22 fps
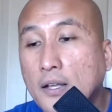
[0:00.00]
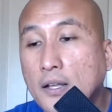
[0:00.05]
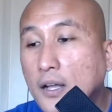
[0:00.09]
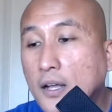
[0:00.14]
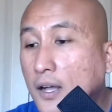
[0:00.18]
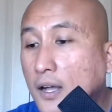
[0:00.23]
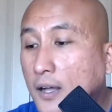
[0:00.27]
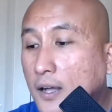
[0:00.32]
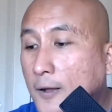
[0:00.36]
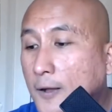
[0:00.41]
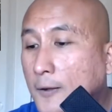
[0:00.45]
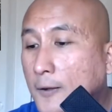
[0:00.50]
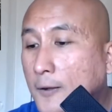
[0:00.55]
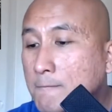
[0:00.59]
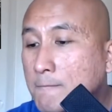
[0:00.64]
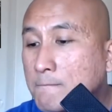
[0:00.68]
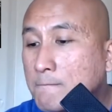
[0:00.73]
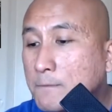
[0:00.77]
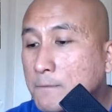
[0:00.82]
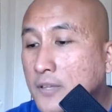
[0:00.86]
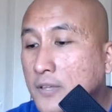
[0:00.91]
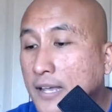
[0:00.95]
Um,
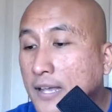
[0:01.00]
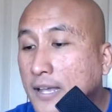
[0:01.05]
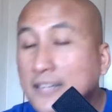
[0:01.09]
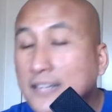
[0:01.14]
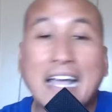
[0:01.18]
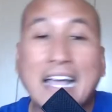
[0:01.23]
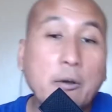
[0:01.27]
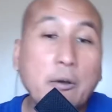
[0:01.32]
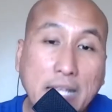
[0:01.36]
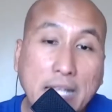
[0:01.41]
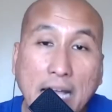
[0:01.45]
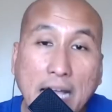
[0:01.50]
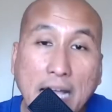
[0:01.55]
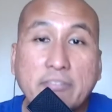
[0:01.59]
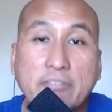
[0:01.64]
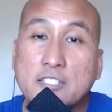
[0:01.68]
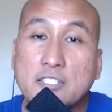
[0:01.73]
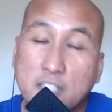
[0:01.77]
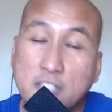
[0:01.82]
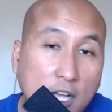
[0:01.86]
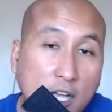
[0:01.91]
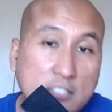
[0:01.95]
and now we have
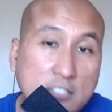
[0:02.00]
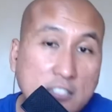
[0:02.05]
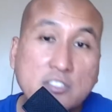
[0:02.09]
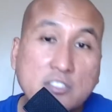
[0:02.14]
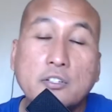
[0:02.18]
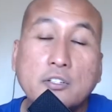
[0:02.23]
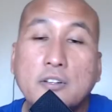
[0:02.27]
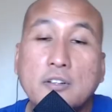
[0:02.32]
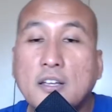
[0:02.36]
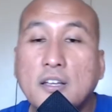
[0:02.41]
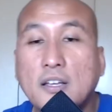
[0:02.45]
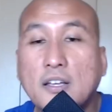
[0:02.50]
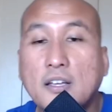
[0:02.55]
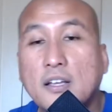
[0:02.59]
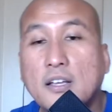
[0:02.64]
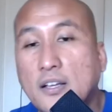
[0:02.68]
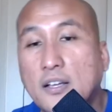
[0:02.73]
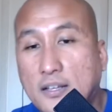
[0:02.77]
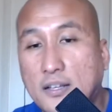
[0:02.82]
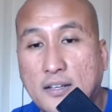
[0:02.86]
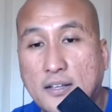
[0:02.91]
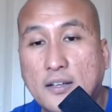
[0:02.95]
this lawsuit,
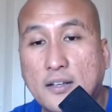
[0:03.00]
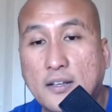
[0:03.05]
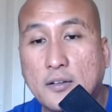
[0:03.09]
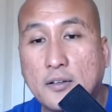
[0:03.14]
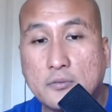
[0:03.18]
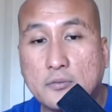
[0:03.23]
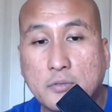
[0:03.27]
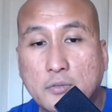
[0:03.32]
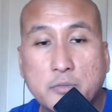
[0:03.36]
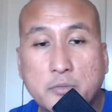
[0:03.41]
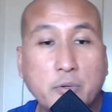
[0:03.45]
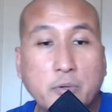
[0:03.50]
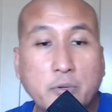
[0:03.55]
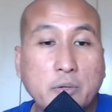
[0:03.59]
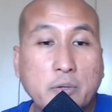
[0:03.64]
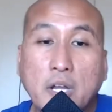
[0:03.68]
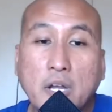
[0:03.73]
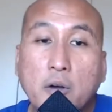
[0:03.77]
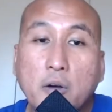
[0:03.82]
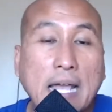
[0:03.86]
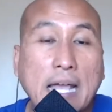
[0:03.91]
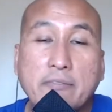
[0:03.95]
uh, which we
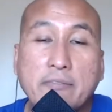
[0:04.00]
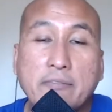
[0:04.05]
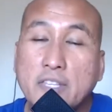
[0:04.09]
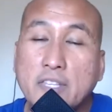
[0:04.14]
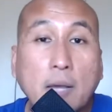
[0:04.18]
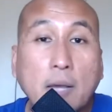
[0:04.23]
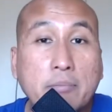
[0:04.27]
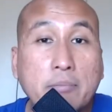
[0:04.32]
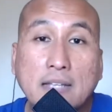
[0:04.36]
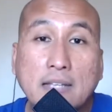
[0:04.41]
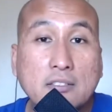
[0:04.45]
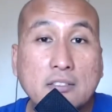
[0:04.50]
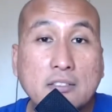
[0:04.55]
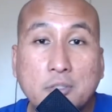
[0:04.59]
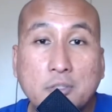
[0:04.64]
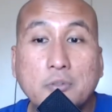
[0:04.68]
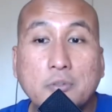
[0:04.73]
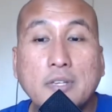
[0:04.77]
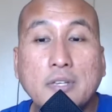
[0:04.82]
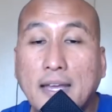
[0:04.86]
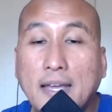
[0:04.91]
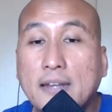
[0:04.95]
don't have the update to
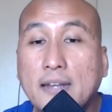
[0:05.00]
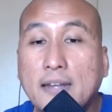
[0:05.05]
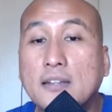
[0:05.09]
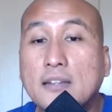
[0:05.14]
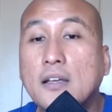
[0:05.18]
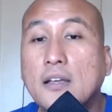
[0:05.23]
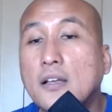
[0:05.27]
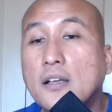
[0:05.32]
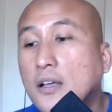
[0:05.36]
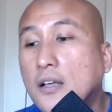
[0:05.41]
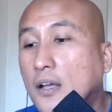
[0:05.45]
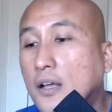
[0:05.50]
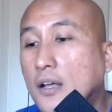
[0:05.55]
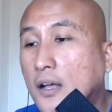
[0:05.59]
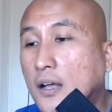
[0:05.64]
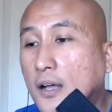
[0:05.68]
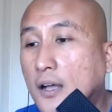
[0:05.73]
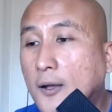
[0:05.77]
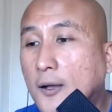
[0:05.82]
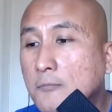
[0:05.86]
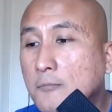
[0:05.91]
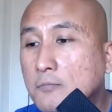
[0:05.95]
yet.
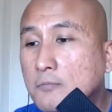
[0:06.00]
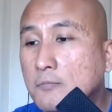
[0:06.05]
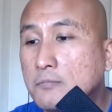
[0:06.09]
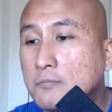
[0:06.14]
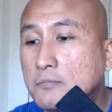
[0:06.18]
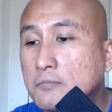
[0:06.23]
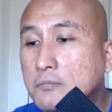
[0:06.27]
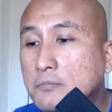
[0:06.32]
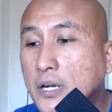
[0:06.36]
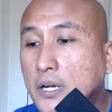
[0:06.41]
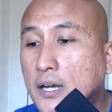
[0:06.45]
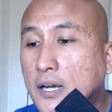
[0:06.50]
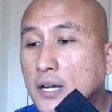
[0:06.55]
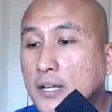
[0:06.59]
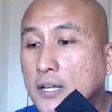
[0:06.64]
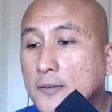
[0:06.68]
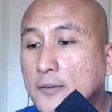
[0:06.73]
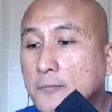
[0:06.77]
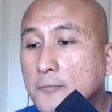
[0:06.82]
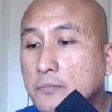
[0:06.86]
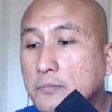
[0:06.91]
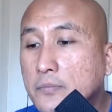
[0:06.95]
Um,
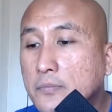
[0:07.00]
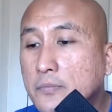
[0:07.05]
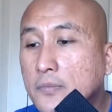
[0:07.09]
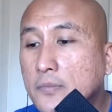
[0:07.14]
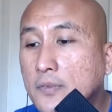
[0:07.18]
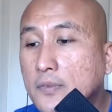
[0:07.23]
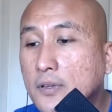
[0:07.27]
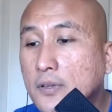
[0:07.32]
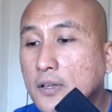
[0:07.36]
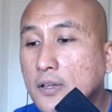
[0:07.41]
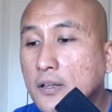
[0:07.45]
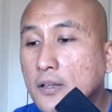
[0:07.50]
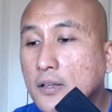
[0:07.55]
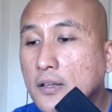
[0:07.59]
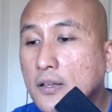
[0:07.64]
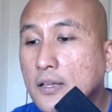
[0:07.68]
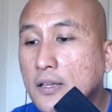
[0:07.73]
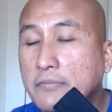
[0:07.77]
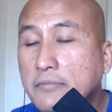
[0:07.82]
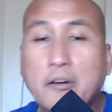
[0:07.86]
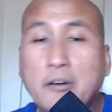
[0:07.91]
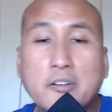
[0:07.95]
but
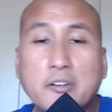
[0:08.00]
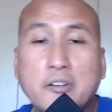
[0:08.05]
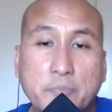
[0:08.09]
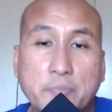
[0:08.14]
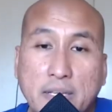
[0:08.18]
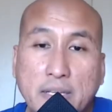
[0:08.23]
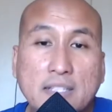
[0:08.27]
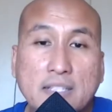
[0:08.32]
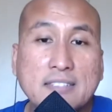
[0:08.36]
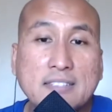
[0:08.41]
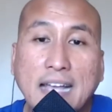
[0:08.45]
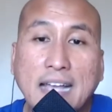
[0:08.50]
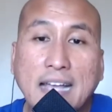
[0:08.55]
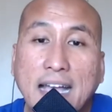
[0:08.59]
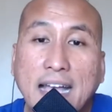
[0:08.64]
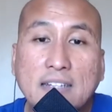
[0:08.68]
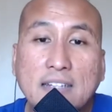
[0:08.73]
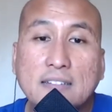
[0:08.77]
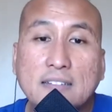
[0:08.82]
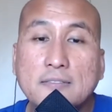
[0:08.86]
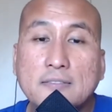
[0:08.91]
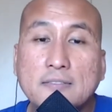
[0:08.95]
if I were to pick a
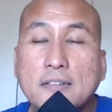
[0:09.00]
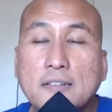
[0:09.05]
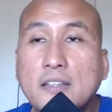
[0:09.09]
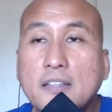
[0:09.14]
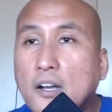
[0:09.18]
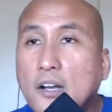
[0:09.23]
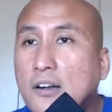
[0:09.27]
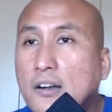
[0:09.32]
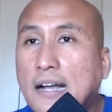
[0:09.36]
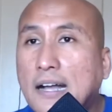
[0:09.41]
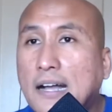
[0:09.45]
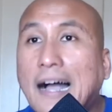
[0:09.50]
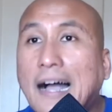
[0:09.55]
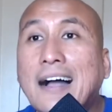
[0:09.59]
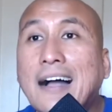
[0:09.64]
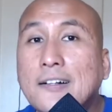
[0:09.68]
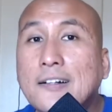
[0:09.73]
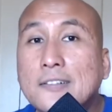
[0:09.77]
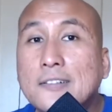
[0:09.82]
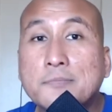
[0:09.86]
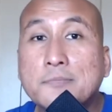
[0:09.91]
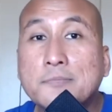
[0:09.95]
side, you know,
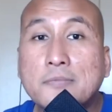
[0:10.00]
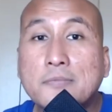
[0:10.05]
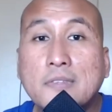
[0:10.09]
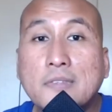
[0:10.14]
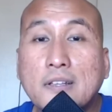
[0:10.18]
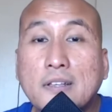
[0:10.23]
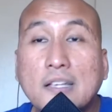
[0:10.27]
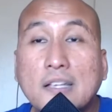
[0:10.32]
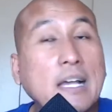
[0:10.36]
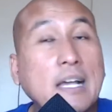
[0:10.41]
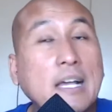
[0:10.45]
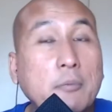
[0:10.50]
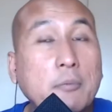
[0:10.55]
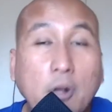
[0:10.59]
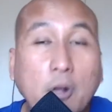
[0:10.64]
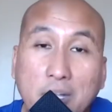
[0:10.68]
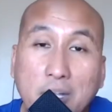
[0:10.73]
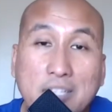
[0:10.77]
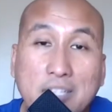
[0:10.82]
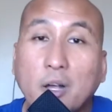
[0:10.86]
because I'm always